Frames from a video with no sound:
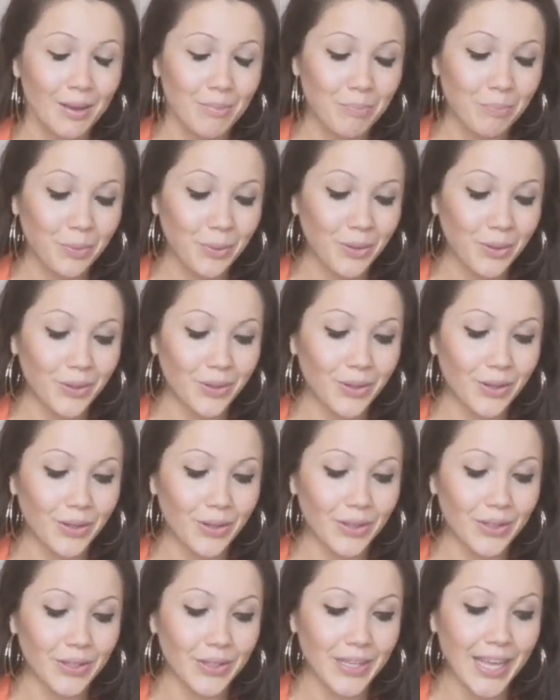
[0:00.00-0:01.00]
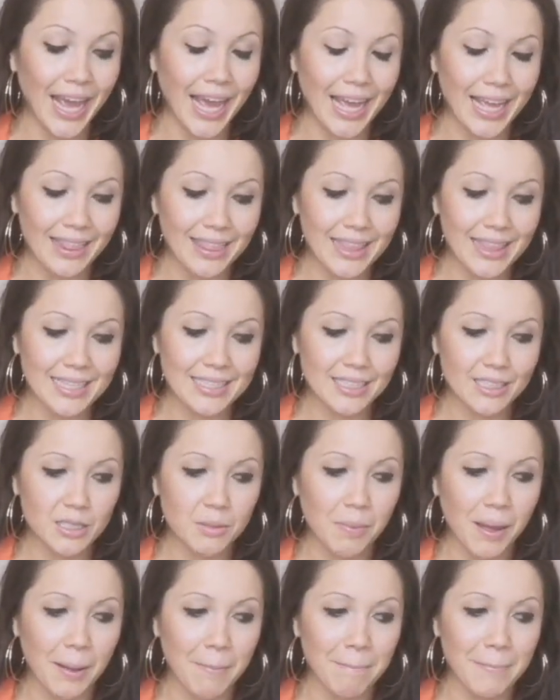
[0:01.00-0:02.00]
But yeah, this is
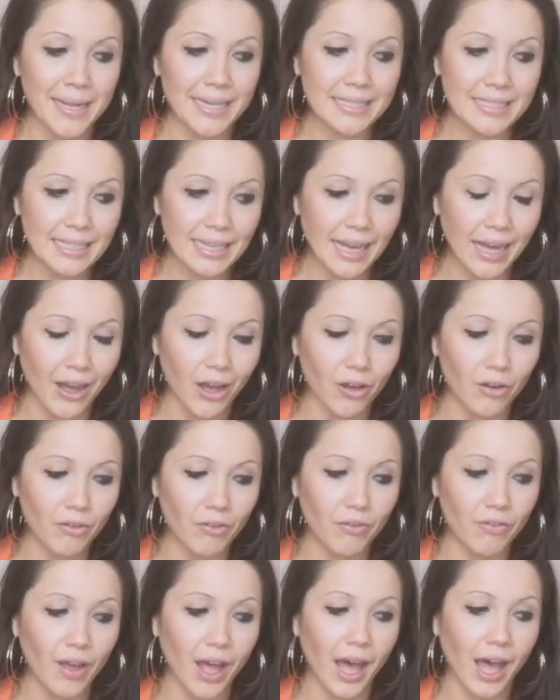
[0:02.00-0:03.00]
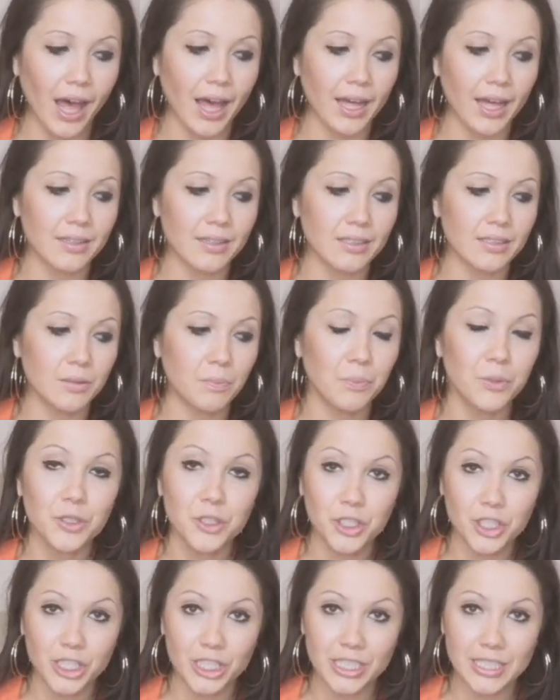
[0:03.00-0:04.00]
about mental health and
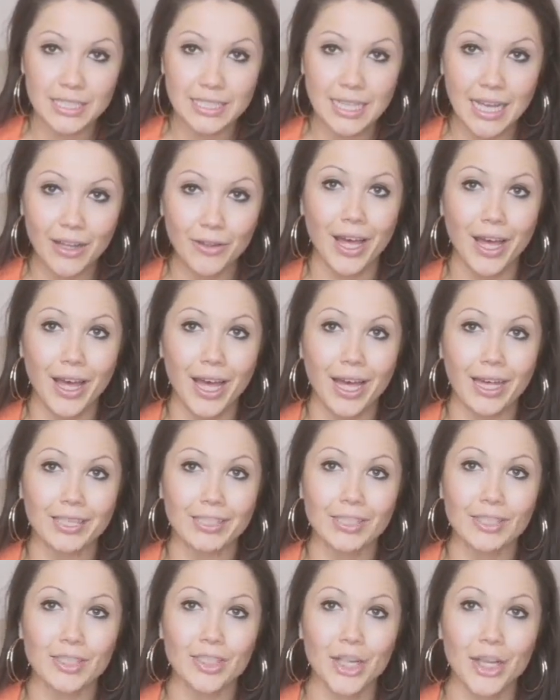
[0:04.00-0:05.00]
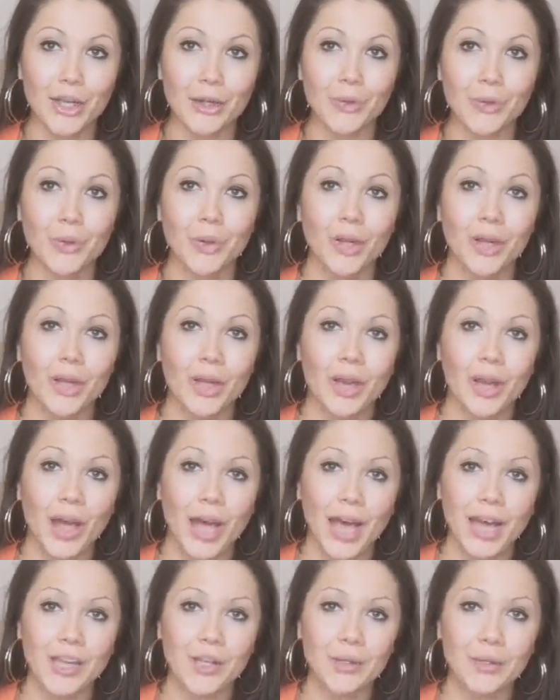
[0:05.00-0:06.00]
pushing yourself. And so
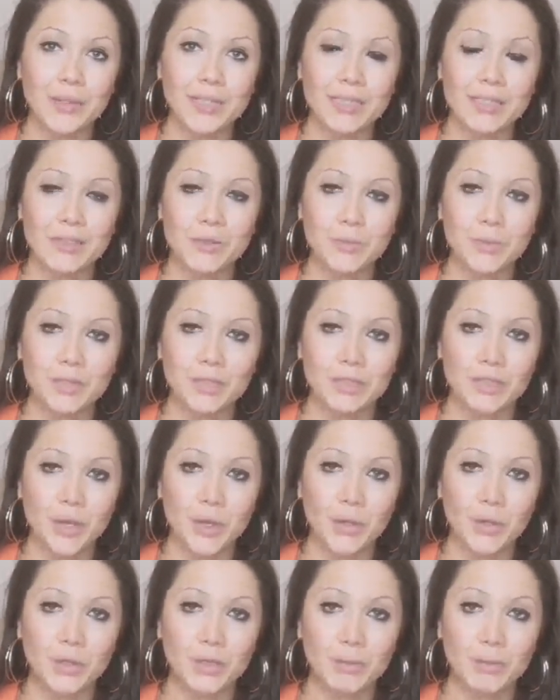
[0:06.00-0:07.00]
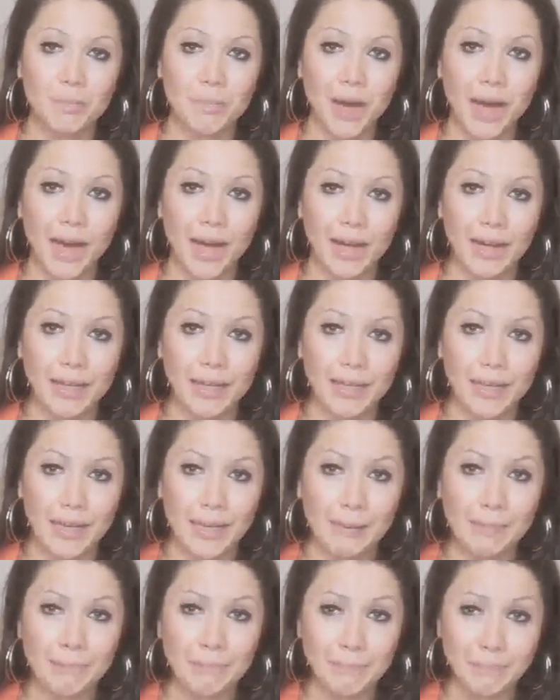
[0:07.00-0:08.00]
I always was told by
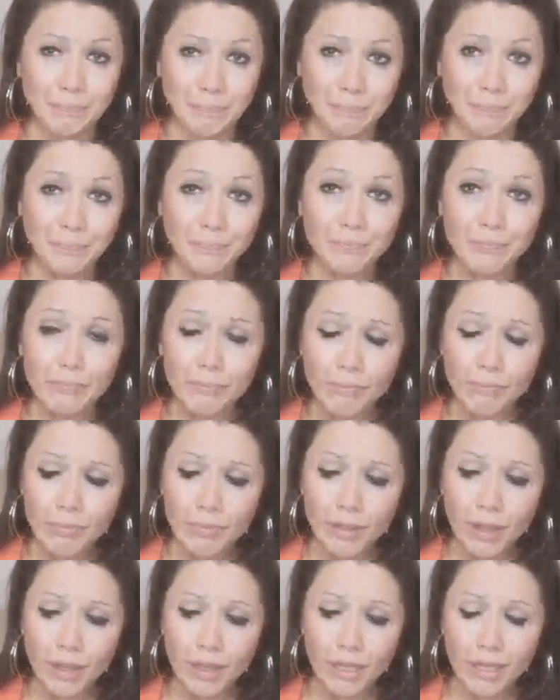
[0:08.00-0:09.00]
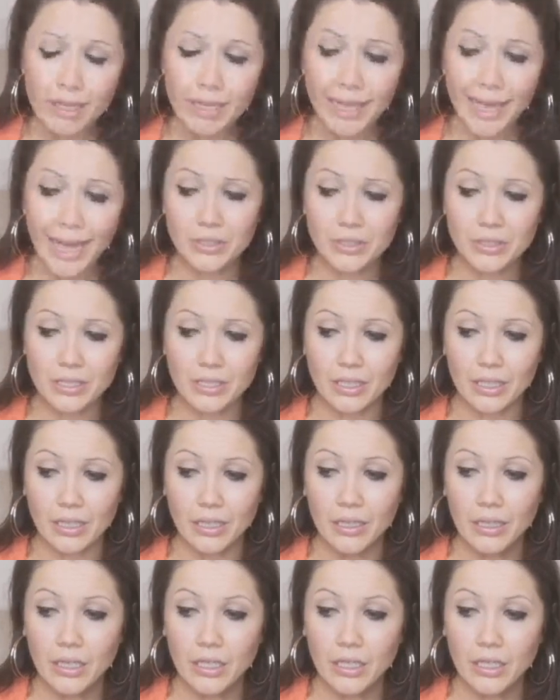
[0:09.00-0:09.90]
a counsellor